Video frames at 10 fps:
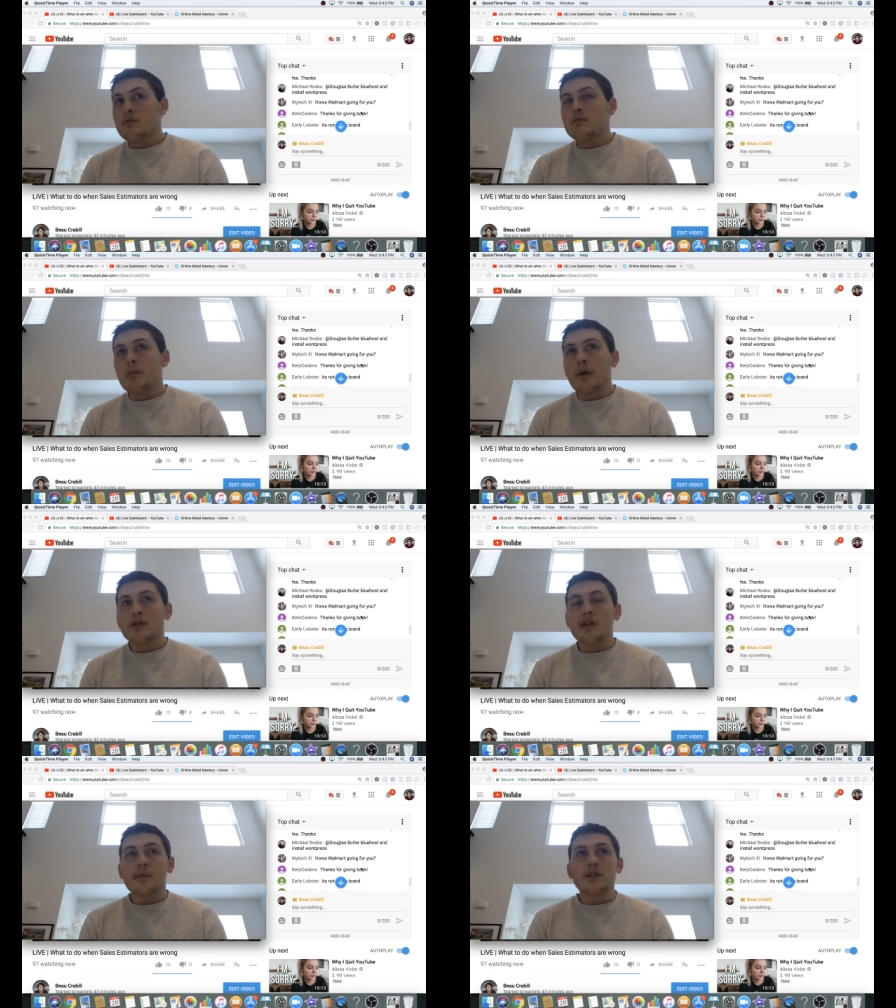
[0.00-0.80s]
I'm
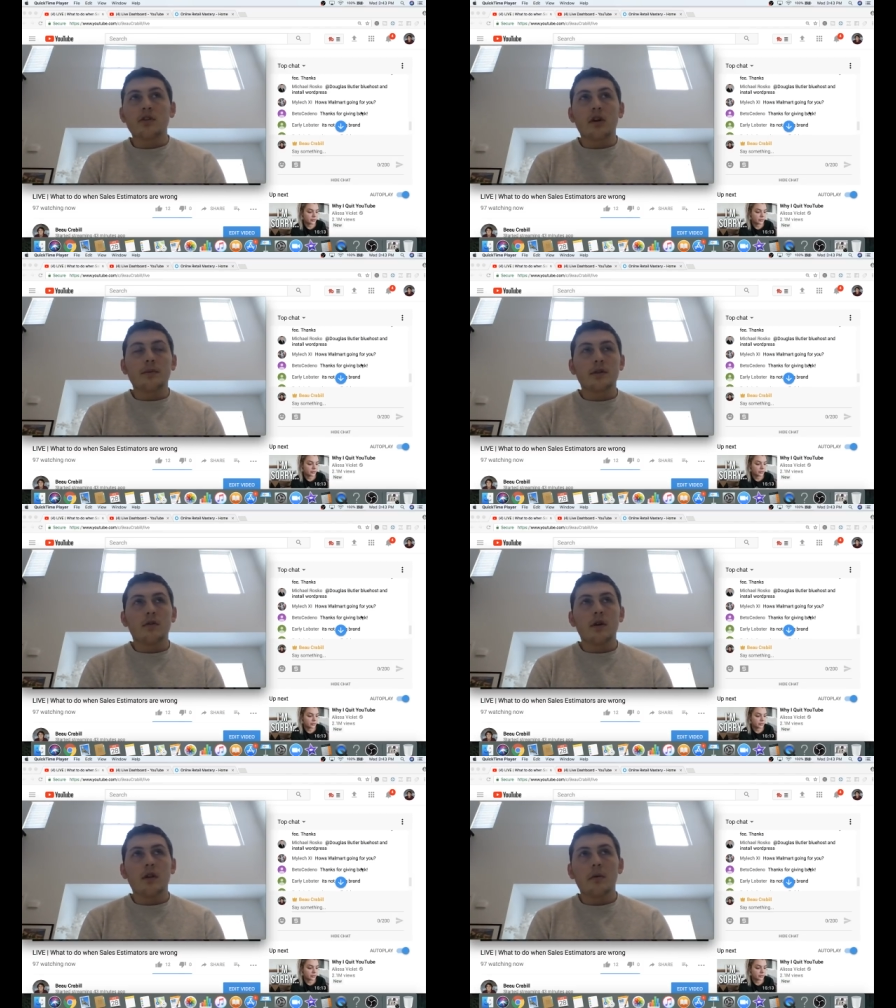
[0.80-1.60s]
posting like an Instagram
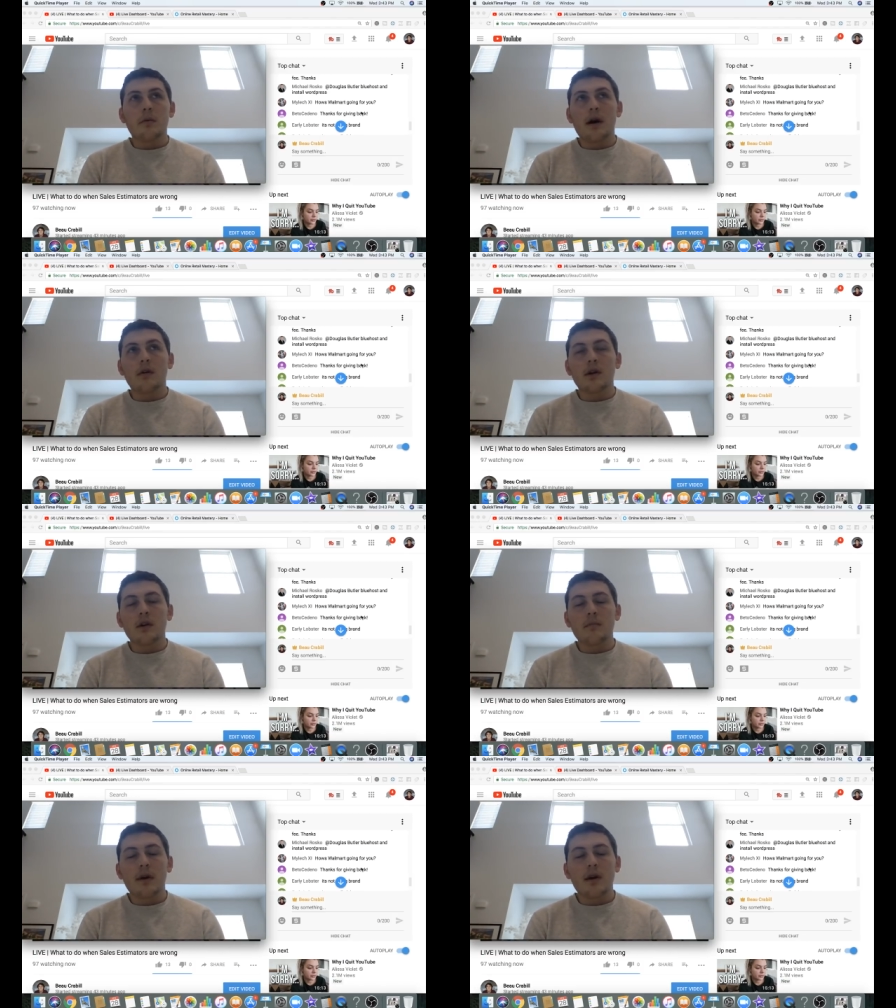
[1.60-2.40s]
story a little bit about
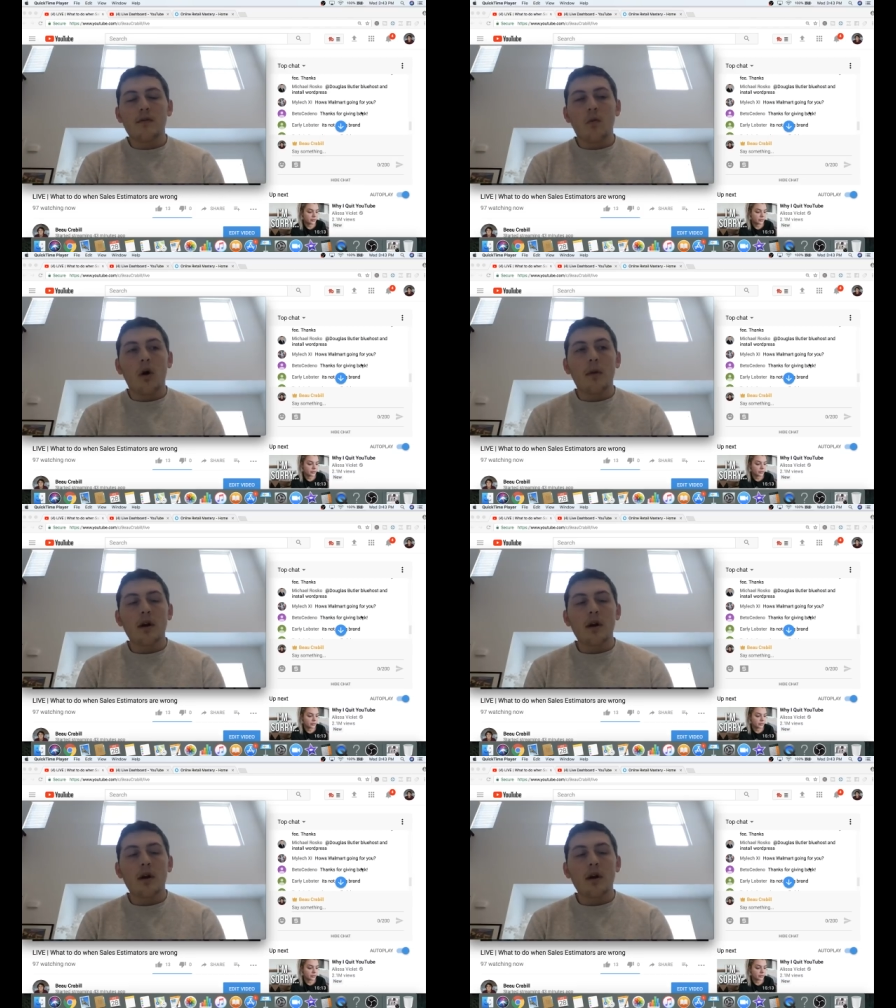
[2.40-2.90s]
getting paid from Walmart